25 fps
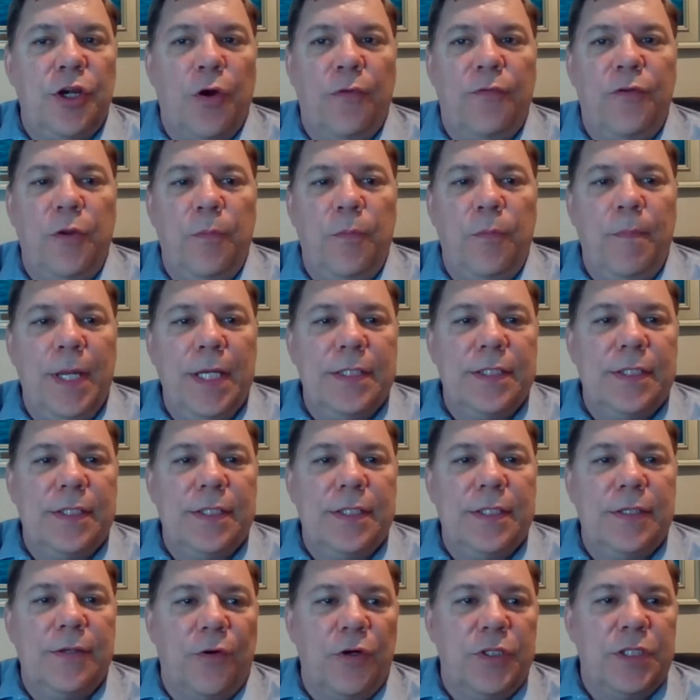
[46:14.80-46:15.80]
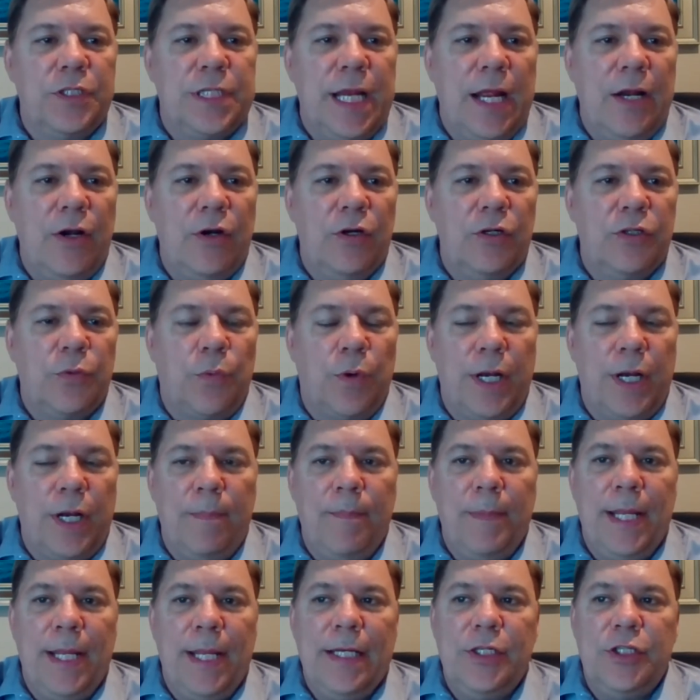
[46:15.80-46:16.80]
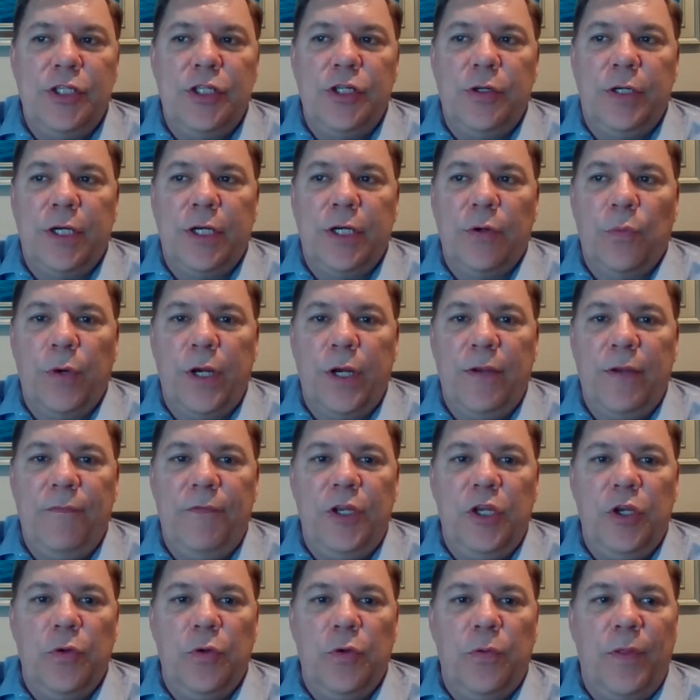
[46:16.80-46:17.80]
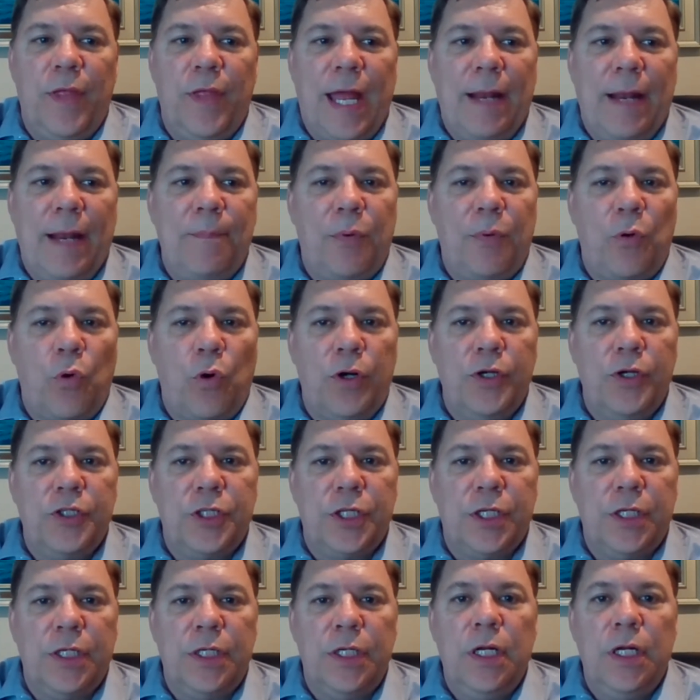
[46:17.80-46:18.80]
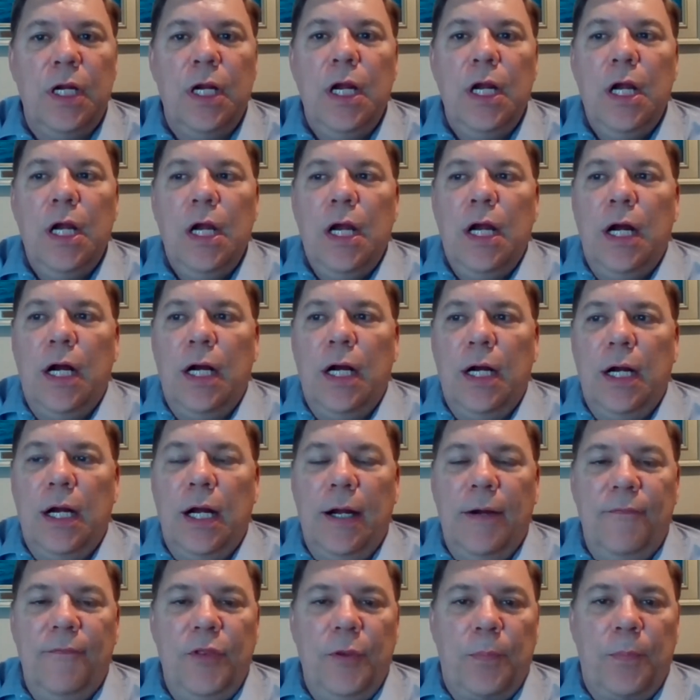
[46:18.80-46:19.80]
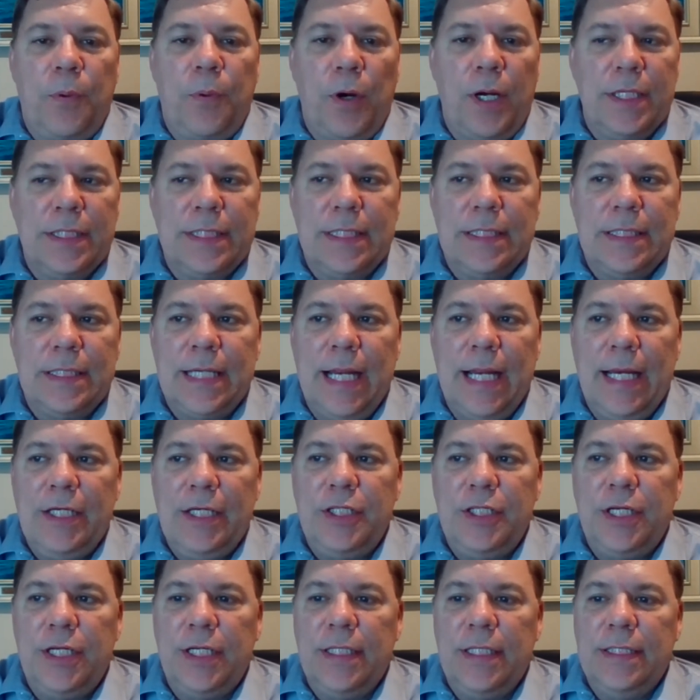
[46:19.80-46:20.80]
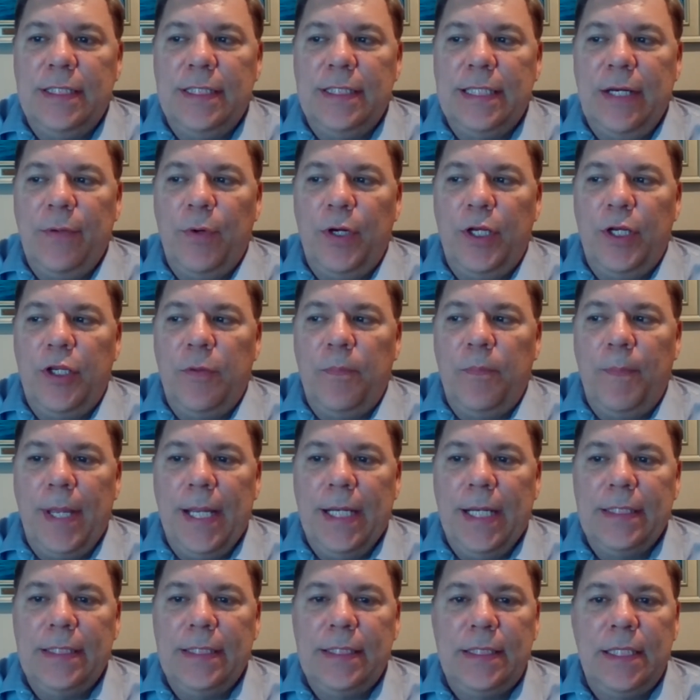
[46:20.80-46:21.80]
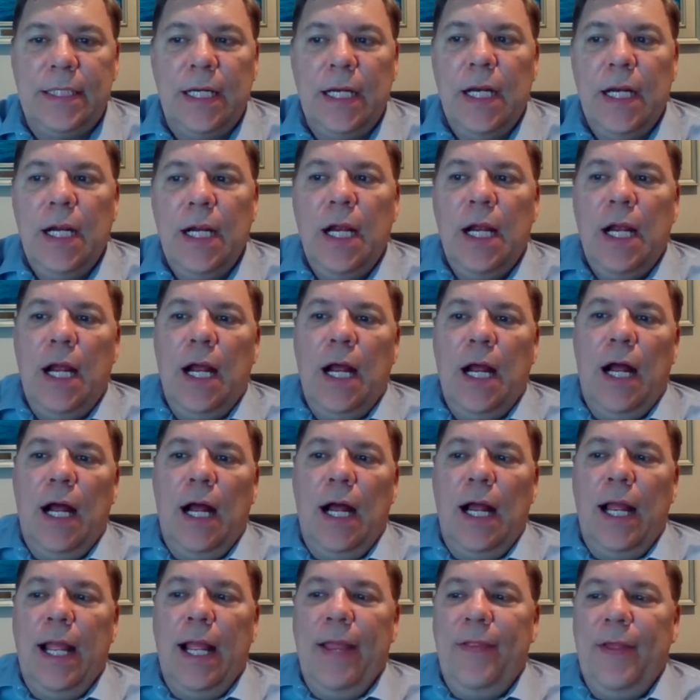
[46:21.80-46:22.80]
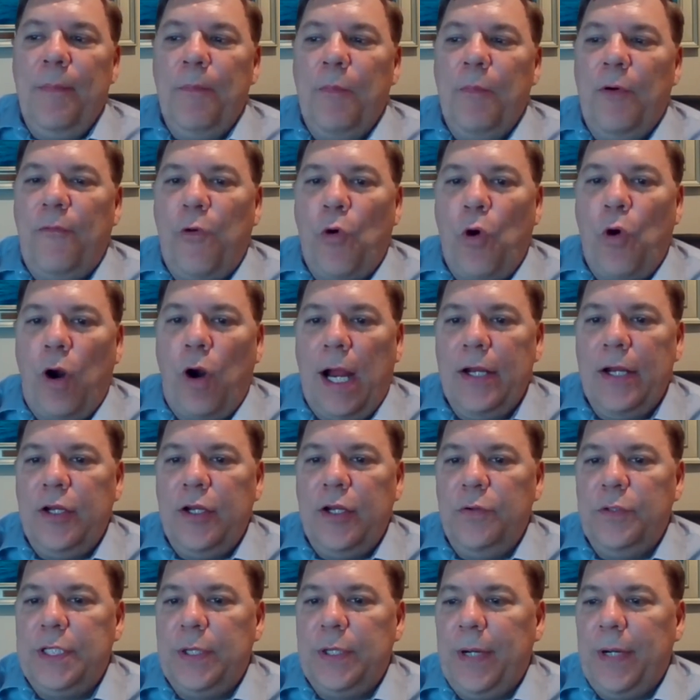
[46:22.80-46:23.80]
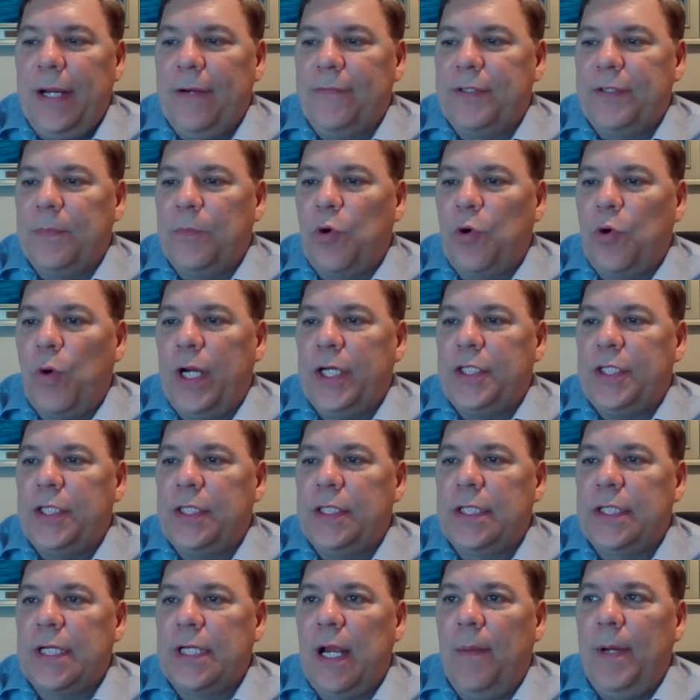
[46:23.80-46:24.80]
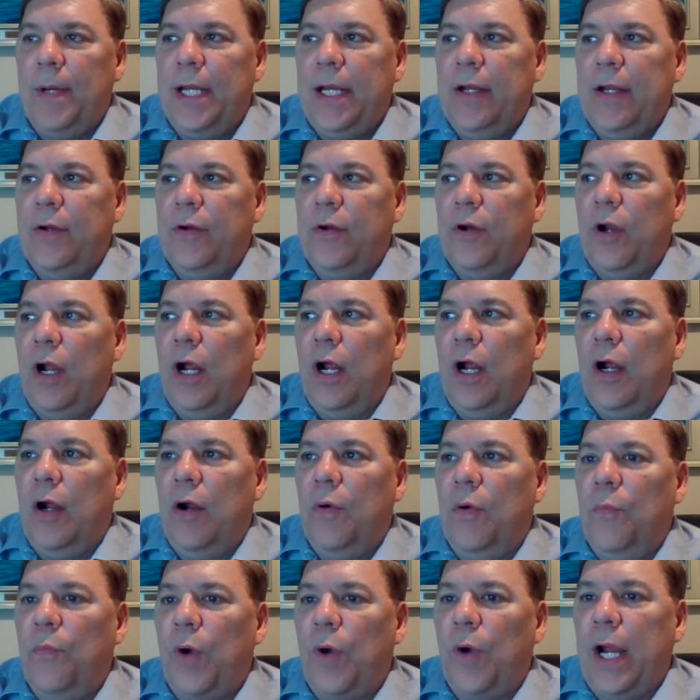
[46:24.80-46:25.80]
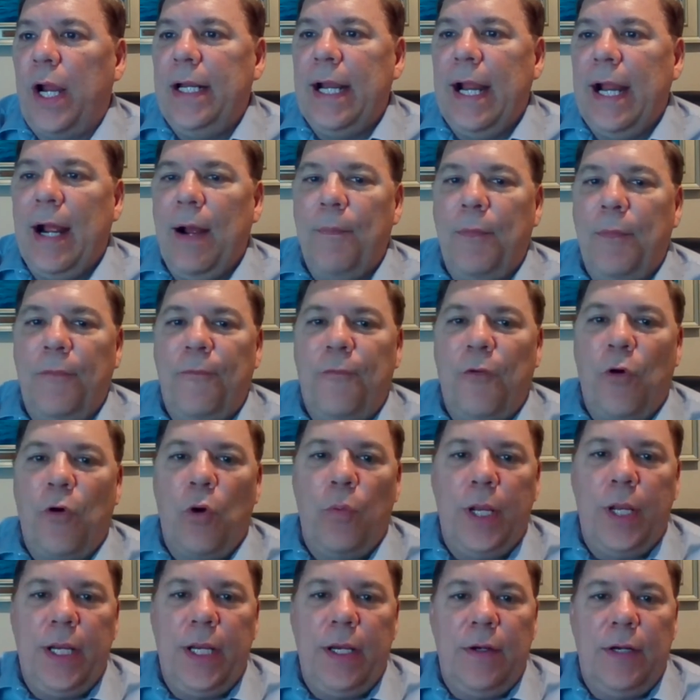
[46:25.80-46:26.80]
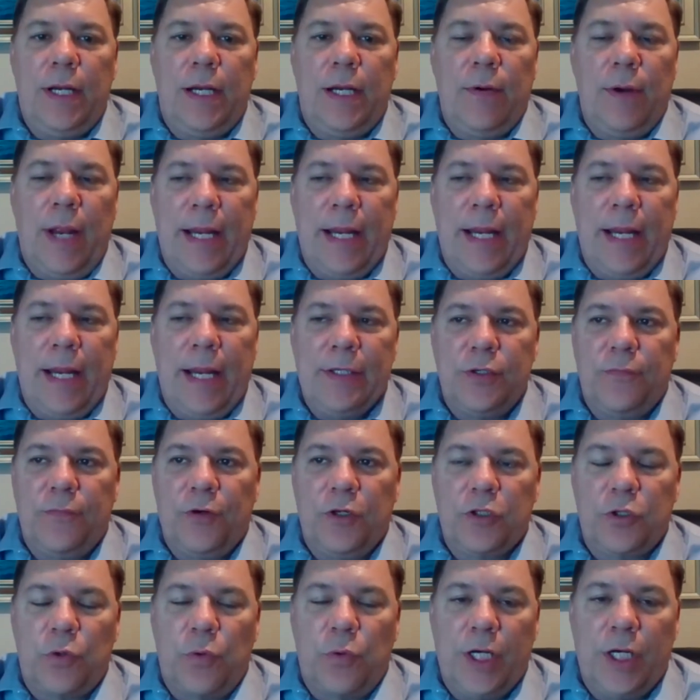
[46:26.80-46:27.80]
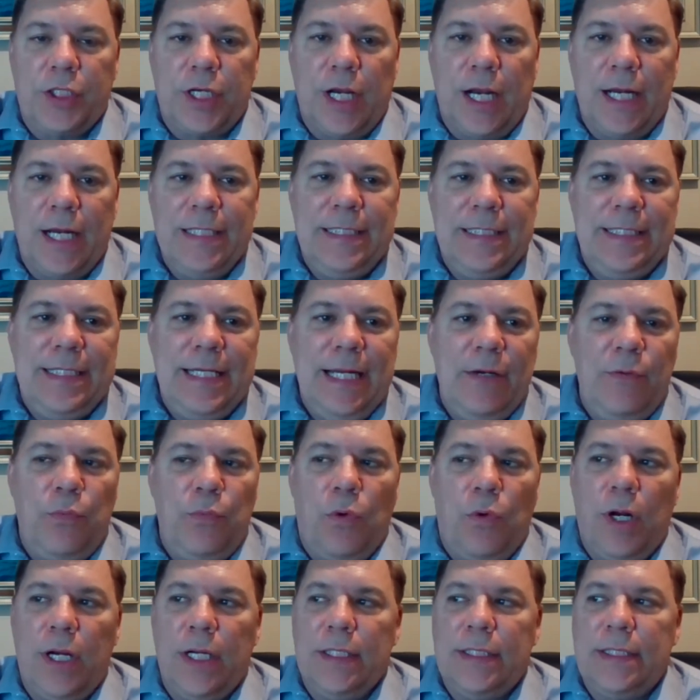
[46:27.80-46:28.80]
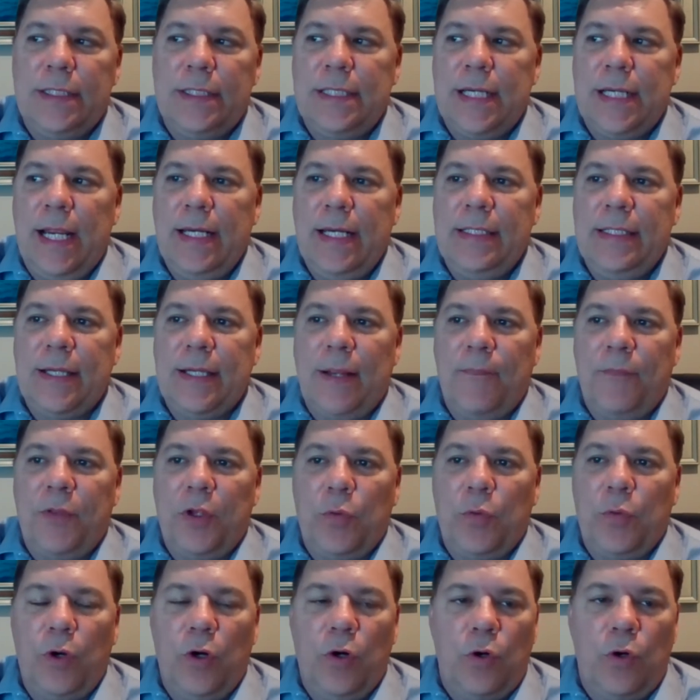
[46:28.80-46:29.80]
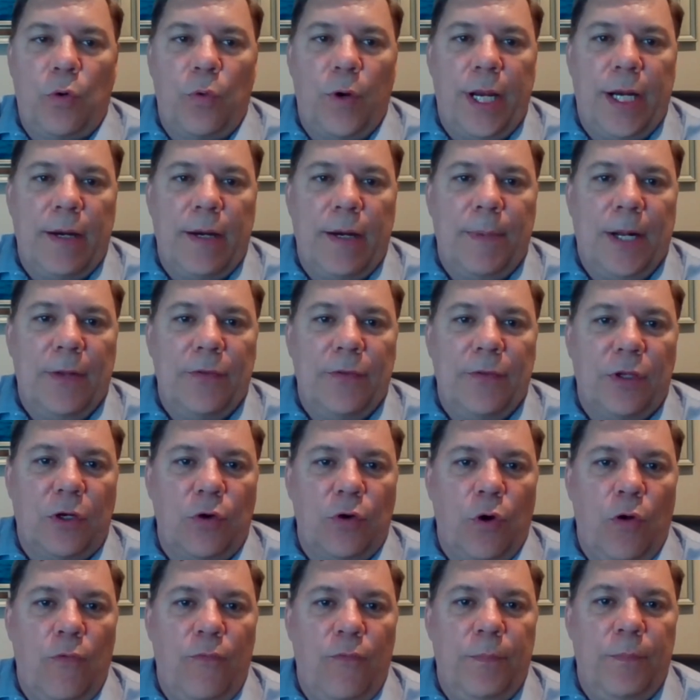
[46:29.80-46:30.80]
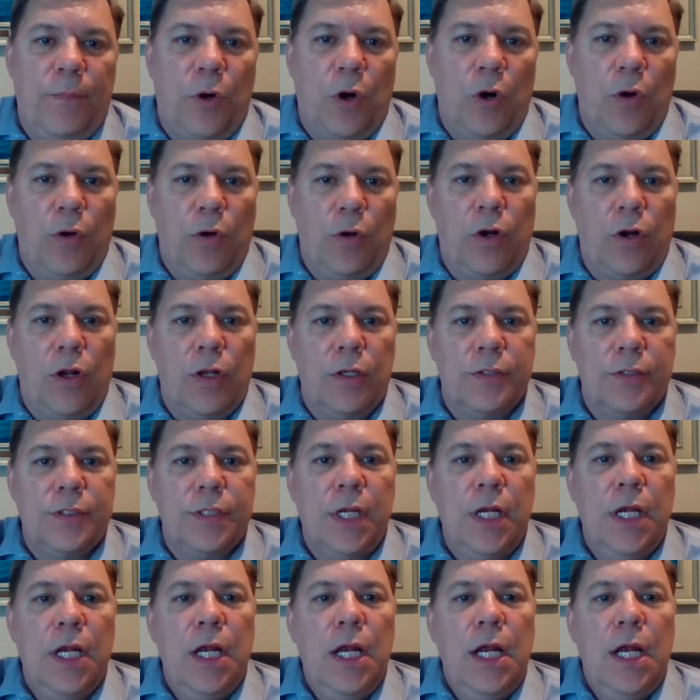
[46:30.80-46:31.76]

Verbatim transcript: So if you missed the first 10 or 20 minutes, you can review that portion uh, of the presentation and see what you missed. Uh, and then before I do see we have some questions coming in uh, right now. Before we answer the first question, I did want to say something real quick about the COVID protocols.